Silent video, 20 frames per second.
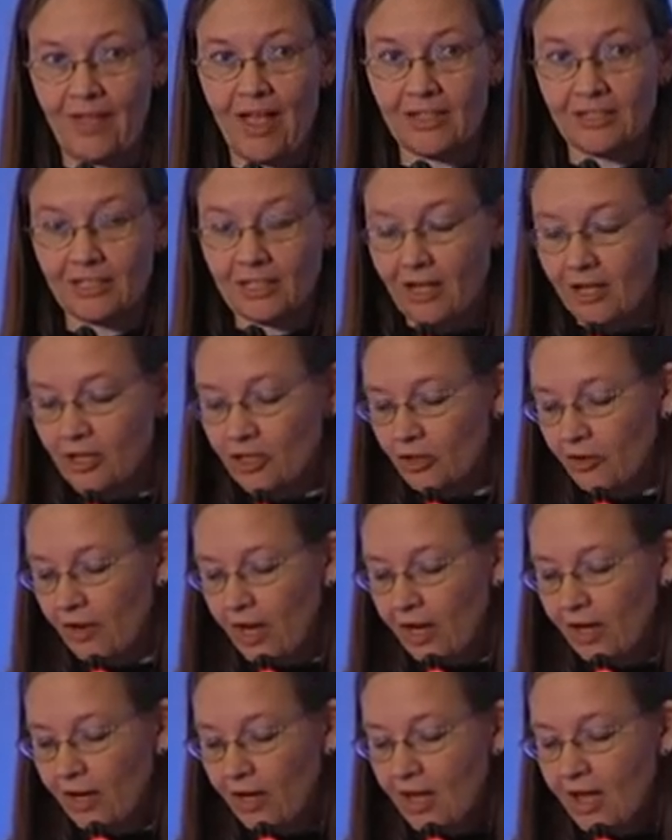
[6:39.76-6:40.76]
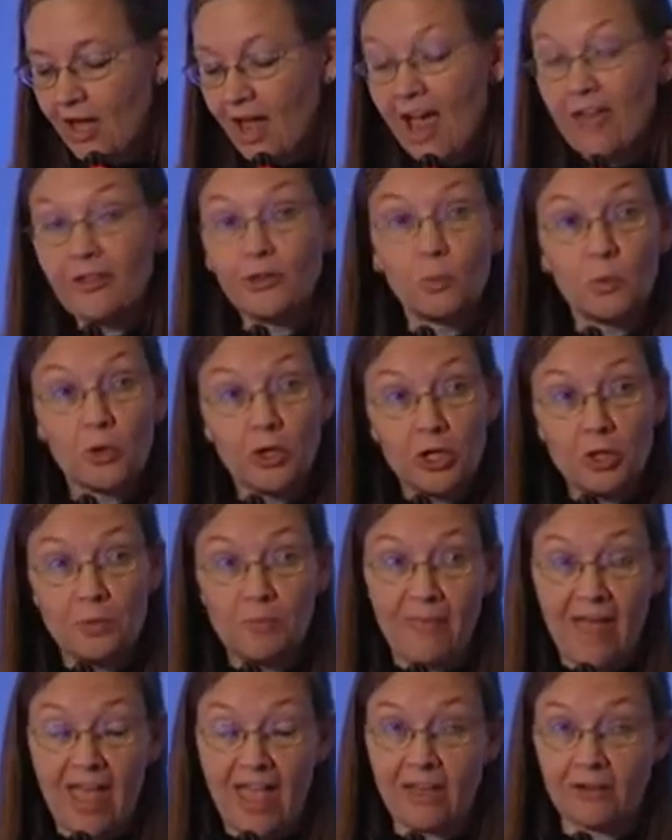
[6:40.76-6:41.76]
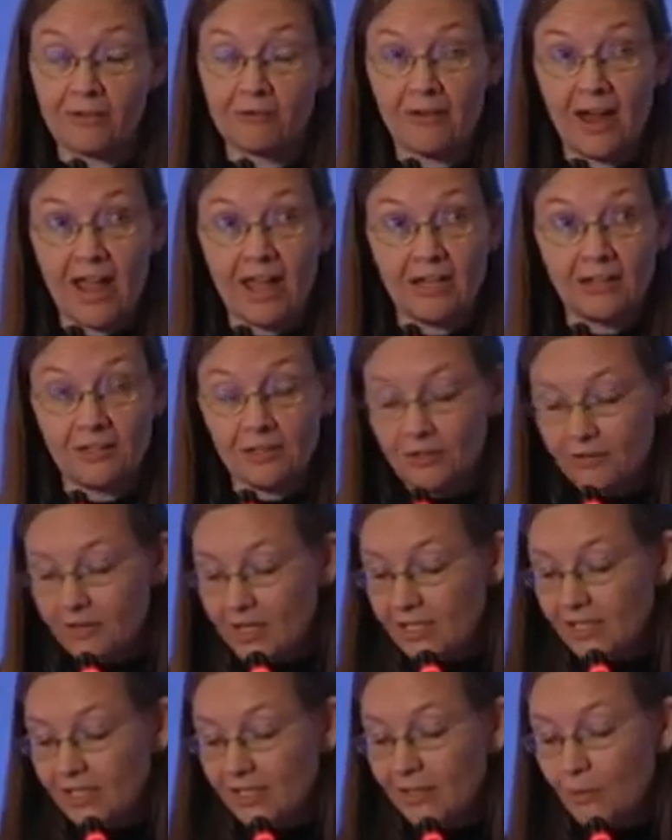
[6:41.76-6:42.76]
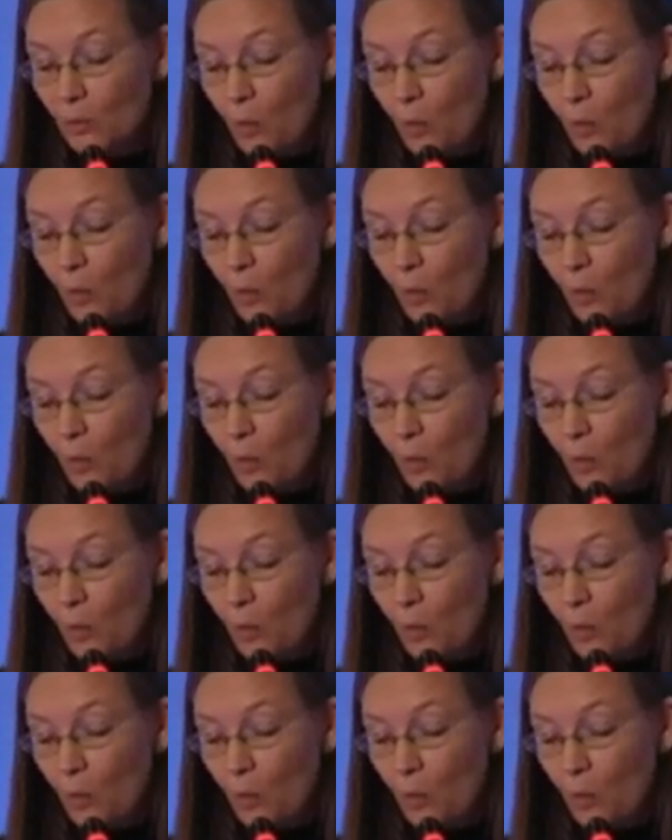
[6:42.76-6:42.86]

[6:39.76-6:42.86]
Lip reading: as a country. And the World Bank ranked Greece